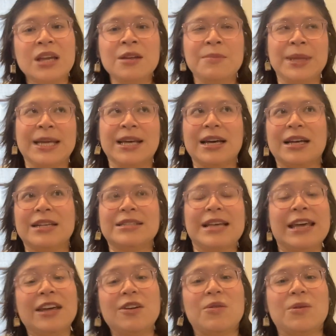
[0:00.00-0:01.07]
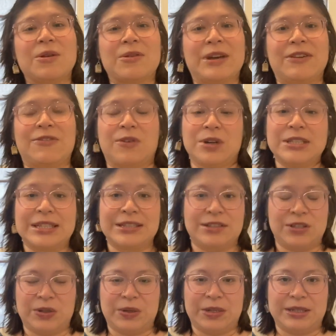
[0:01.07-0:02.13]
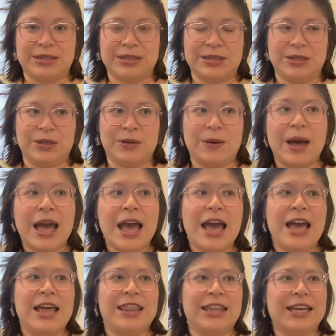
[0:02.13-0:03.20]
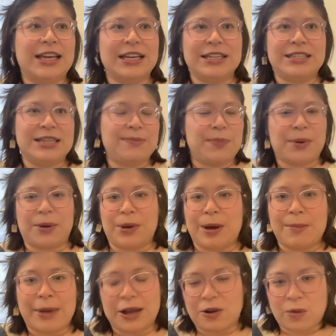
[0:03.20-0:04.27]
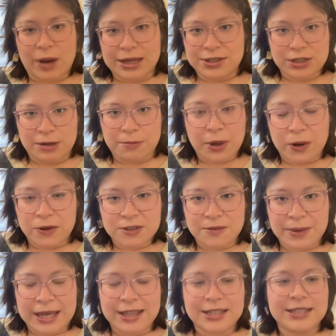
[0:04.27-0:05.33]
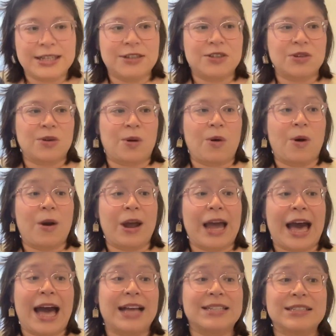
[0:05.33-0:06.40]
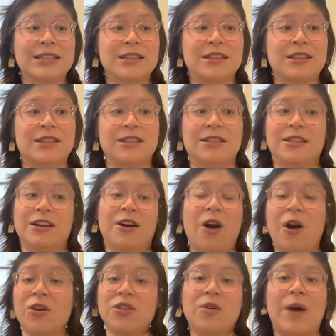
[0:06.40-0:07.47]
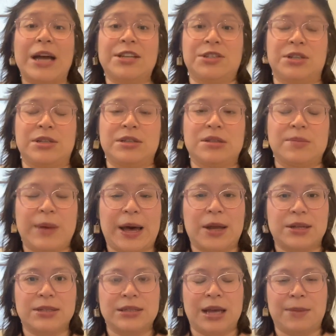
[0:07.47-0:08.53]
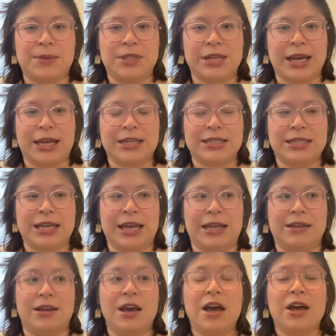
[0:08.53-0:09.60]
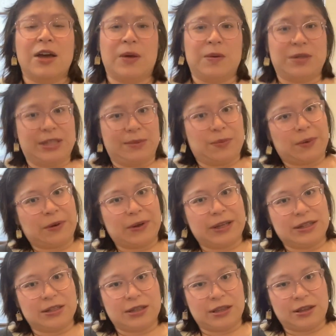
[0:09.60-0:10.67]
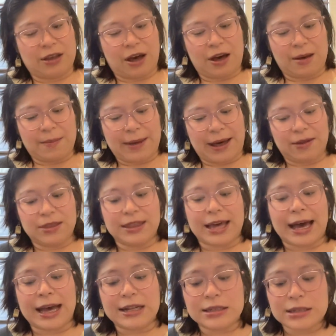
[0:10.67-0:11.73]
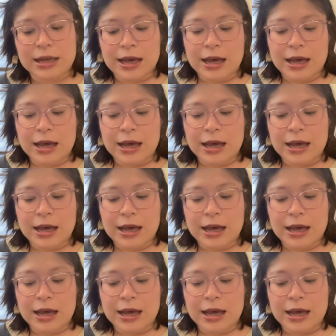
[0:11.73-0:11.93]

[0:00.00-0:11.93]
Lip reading: because inquiry forces students to think deeper about a question posed by the teacher or ask their own questions about a subject and go deeper into thought about that.